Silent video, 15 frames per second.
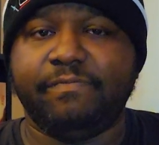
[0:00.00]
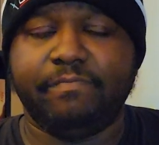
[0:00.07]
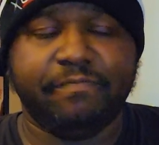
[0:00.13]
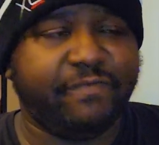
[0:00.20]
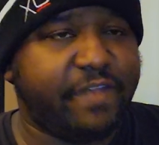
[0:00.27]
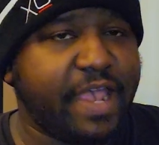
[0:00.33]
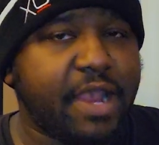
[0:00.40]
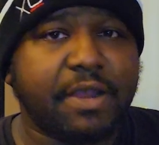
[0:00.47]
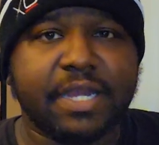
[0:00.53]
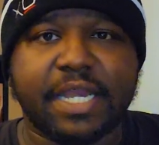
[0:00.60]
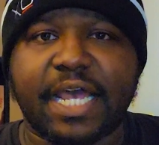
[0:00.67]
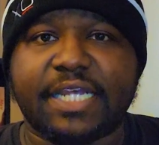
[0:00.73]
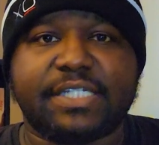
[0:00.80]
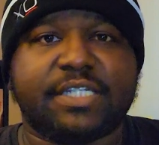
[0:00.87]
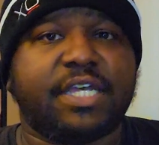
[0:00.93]
Very
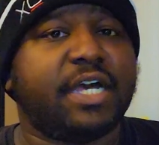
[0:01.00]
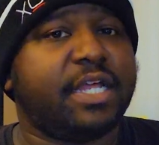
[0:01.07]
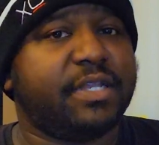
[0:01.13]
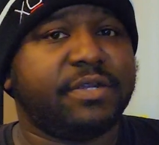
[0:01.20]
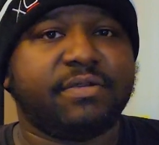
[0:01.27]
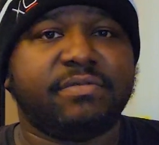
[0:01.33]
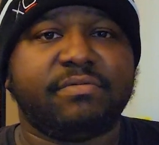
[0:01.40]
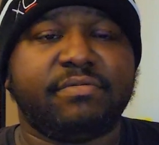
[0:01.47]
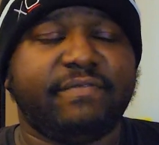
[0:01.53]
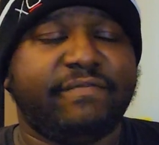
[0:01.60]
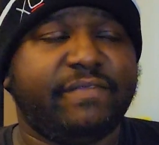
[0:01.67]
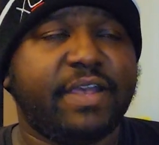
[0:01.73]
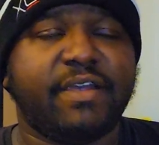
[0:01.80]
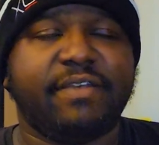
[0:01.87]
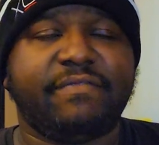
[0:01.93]
nice color.
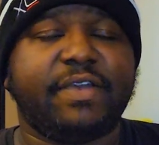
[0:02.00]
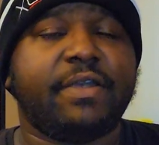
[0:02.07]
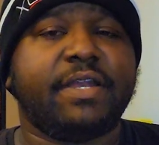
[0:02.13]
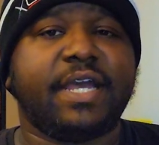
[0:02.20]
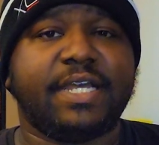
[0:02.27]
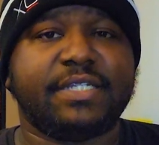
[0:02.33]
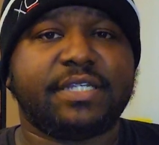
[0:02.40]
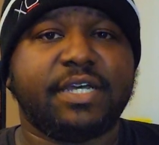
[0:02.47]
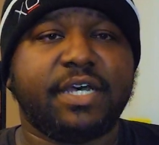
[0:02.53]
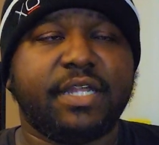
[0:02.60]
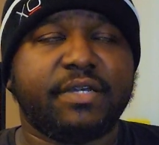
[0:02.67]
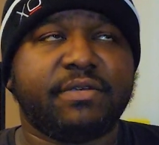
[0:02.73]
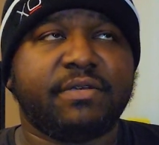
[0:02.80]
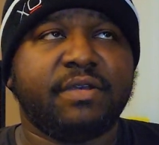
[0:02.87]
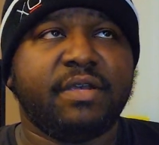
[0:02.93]
Very, very nice
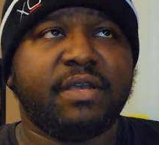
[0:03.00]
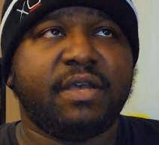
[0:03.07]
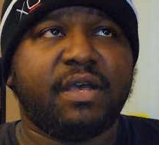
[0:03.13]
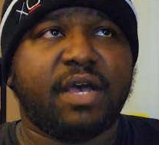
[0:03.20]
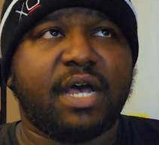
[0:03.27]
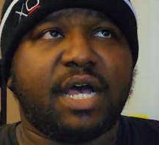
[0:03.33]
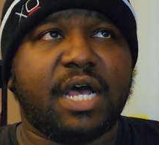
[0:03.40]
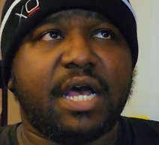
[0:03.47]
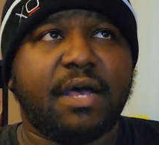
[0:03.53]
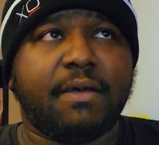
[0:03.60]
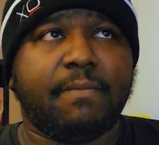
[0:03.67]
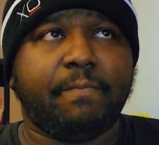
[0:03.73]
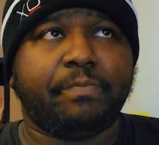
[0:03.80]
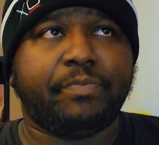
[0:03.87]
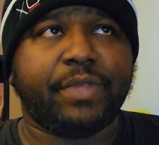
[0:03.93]
color.
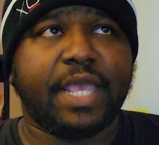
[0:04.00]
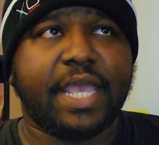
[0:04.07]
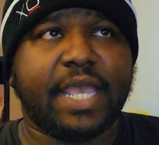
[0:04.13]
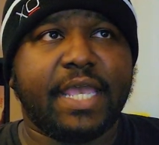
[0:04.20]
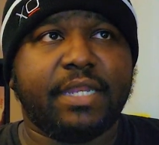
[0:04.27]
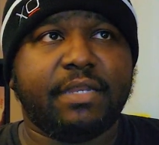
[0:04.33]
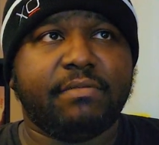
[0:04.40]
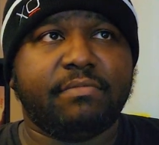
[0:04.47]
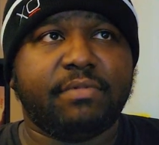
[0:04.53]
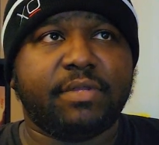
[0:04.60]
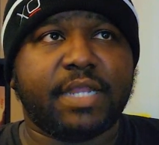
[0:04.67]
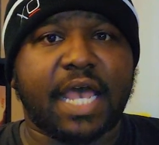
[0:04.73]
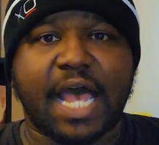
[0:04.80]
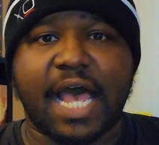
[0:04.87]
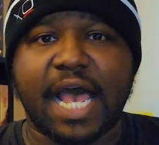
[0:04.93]
And
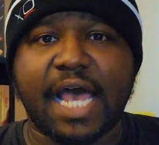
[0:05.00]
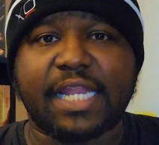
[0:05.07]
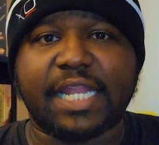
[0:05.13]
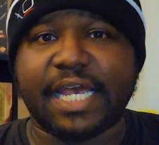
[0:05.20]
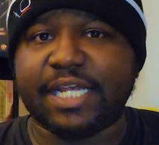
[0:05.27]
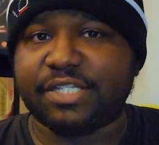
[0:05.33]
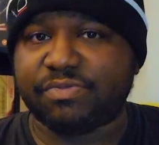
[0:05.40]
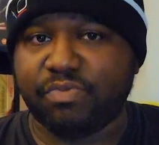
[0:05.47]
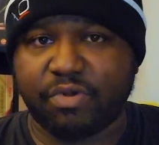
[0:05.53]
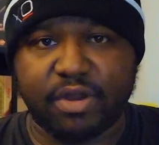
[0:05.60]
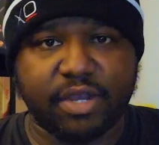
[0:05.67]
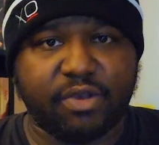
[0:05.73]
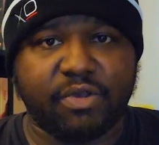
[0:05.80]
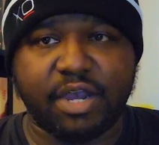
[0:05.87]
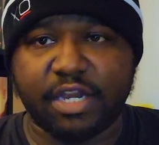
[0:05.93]
the highlights were
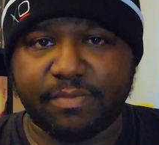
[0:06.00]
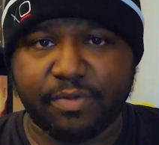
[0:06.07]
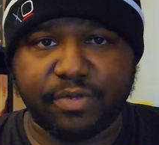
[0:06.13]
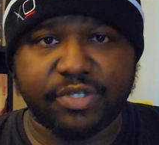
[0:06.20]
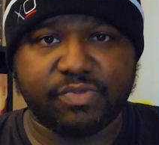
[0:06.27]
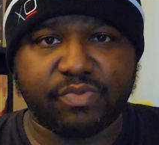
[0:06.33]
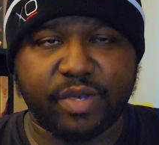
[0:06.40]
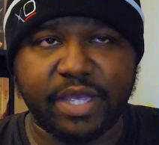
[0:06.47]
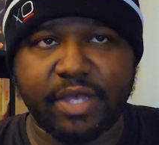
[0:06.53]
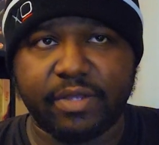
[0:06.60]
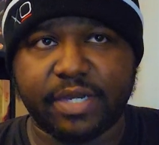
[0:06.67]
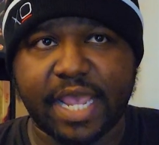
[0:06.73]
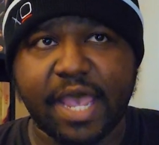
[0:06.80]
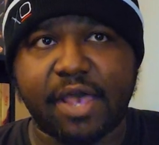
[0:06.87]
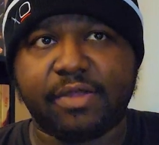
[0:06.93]
incredible as well.
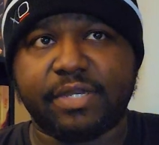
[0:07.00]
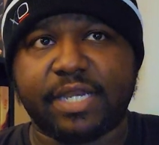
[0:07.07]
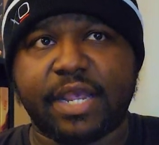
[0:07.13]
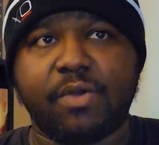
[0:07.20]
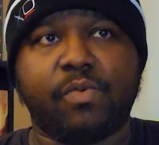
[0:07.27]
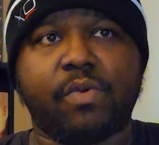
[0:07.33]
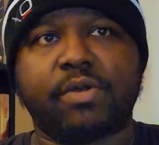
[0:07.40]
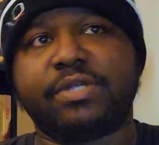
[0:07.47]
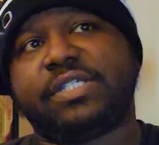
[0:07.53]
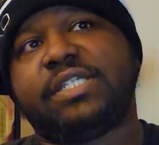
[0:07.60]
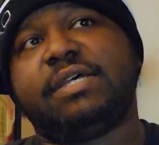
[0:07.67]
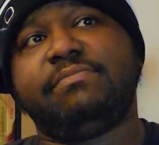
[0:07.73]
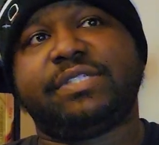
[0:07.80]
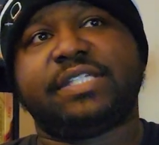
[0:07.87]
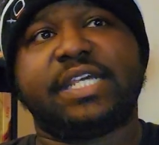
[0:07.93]
Now, there were
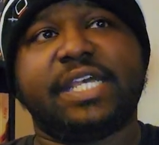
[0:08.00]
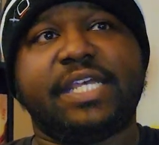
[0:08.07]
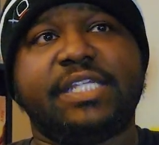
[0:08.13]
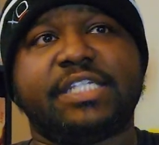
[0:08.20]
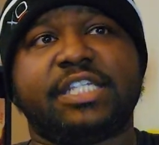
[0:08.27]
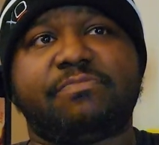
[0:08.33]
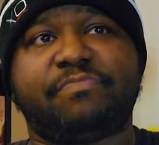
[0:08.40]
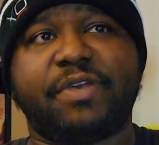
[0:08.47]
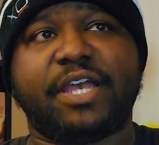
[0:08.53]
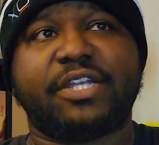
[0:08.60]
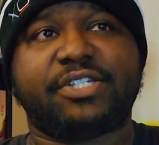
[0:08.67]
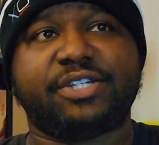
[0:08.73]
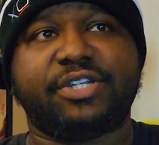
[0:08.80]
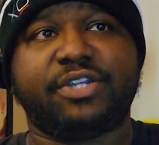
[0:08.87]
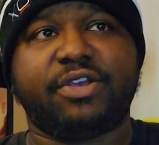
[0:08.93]
some scenes,
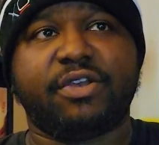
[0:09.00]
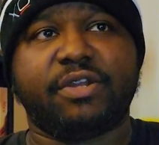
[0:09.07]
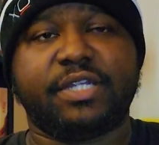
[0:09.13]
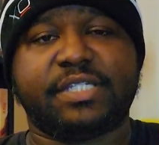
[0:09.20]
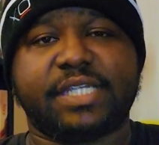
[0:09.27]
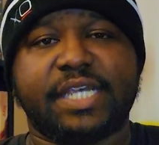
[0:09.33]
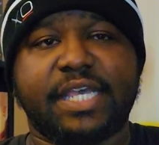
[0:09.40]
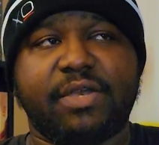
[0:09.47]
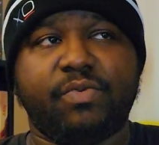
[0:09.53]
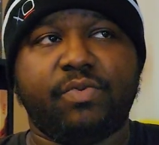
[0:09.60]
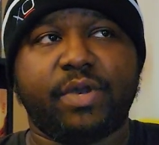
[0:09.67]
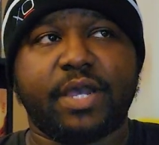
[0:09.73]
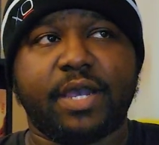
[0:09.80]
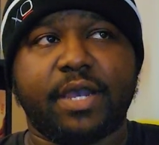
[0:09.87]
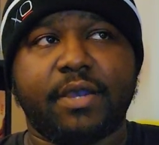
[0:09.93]
especially during the scene
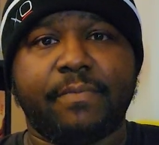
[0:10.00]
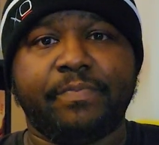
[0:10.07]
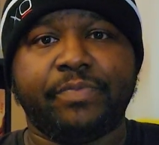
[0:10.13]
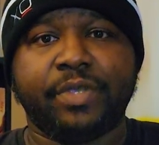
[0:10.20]
where